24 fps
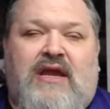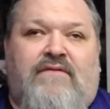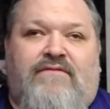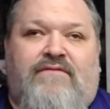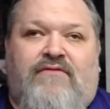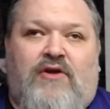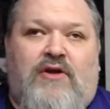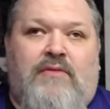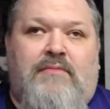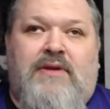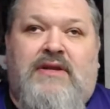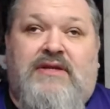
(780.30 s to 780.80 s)

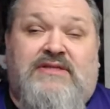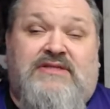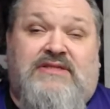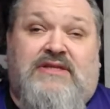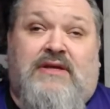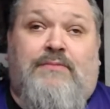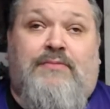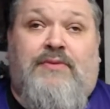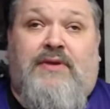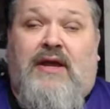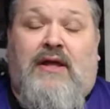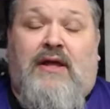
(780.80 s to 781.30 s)
convert them into
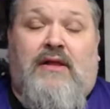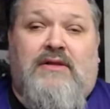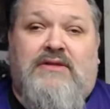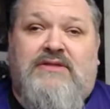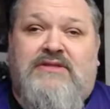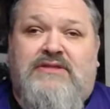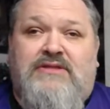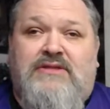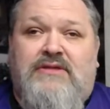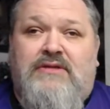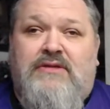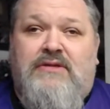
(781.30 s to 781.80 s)
something
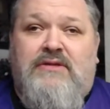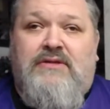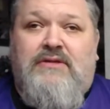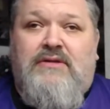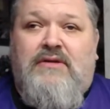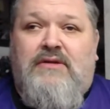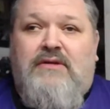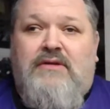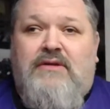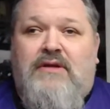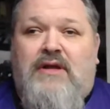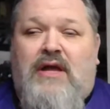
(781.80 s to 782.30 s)
else.
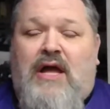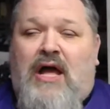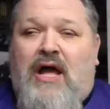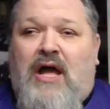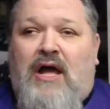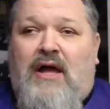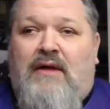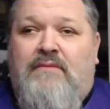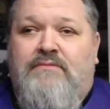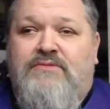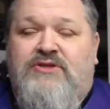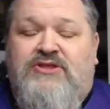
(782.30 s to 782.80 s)

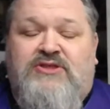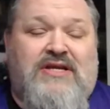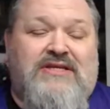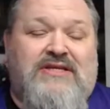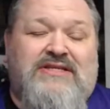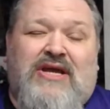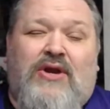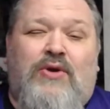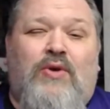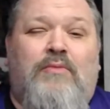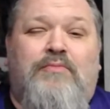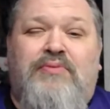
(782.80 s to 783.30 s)
Just because
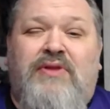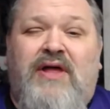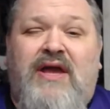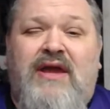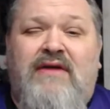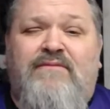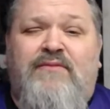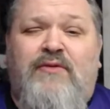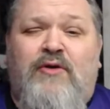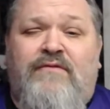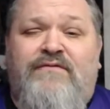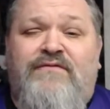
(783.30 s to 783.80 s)
I don't play
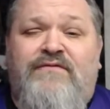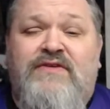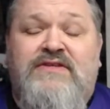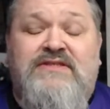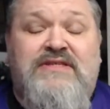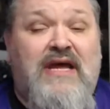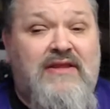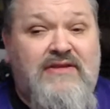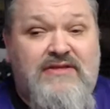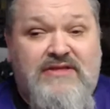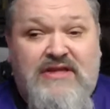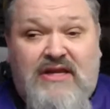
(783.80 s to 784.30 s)
Imperial Fist.
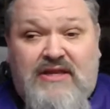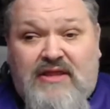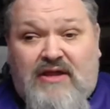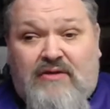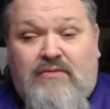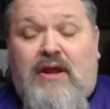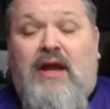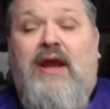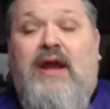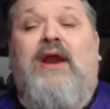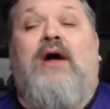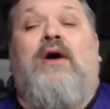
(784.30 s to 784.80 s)
I
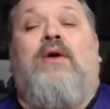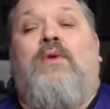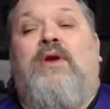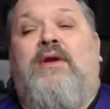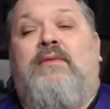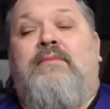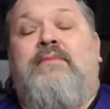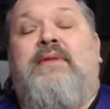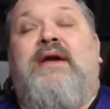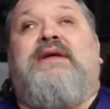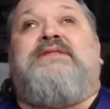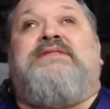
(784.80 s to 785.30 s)
don't want to
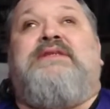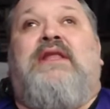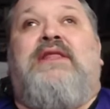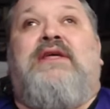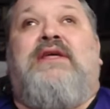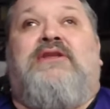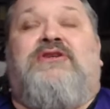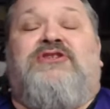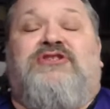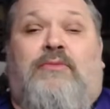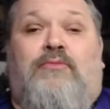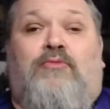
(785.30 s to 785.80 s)
make it sound like
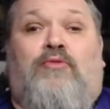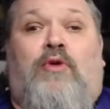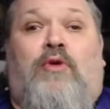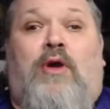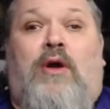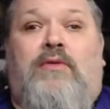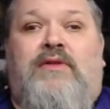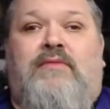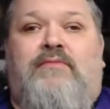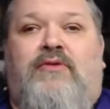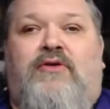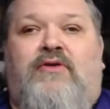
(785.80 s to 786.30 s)
there's something wrong
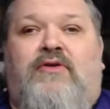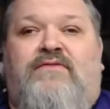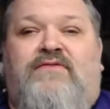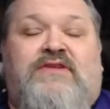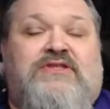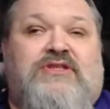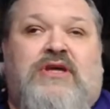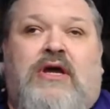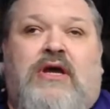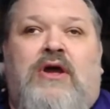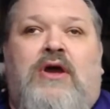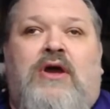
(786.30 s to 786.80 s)
with Imperial
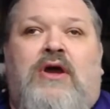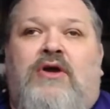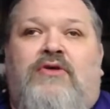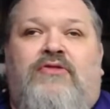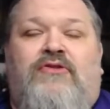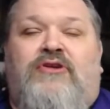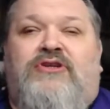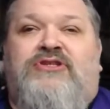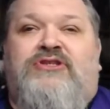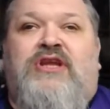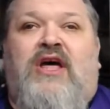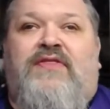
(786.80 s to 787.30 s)
Fist.
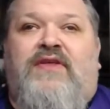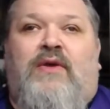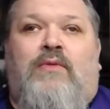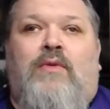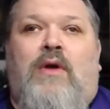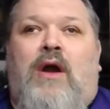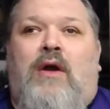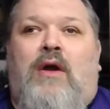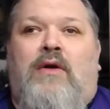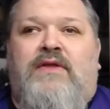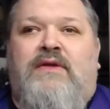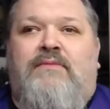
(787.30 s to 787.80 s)
There's nothing
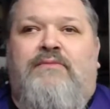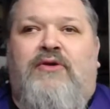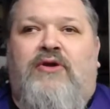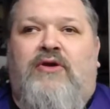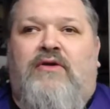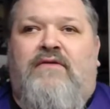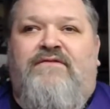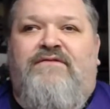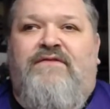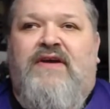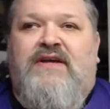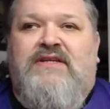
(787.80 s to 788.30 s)
wrong with
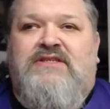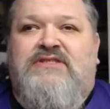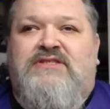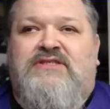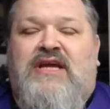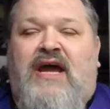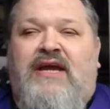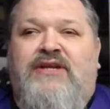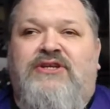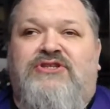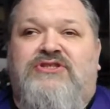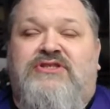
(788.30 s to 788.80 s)
Imperial Fist.
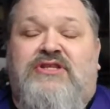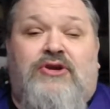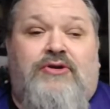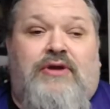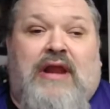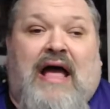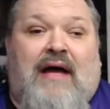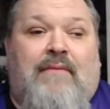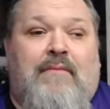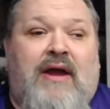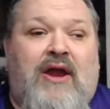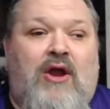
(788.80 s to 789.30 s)
They're
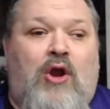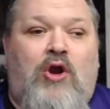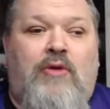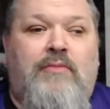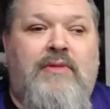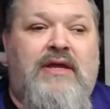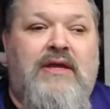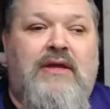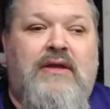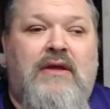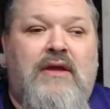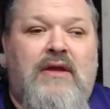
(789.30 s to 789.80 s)
not my
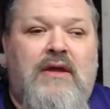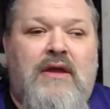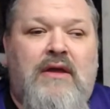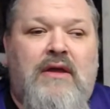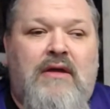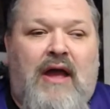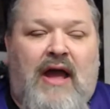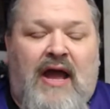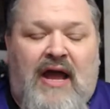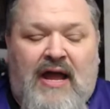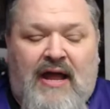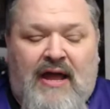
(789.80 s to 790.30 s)
army.
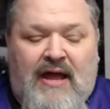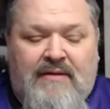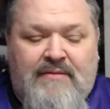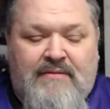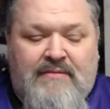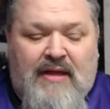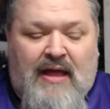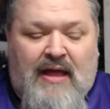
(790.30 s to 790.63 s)
I